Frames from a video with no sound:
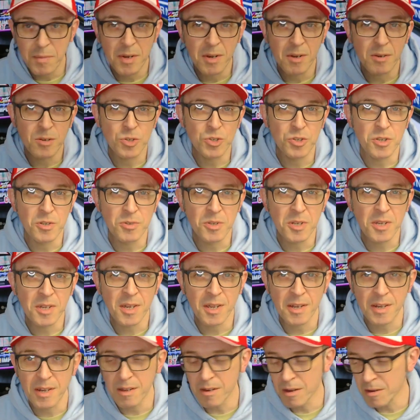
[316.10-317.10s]
been on a shooting
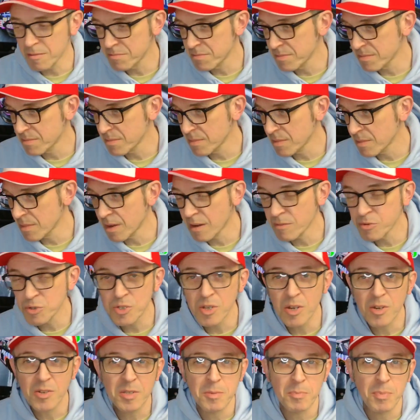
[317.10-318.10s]
kick. I've
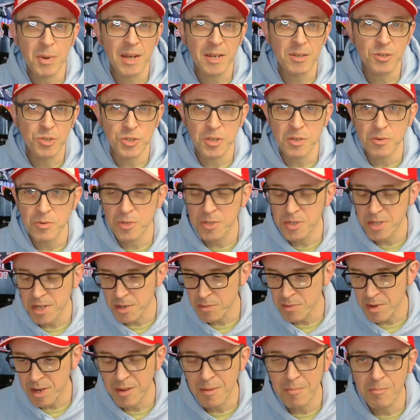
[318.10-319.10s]
started playing shooters
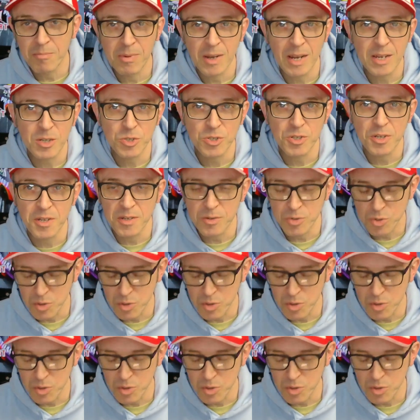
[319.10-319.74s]
anyway last year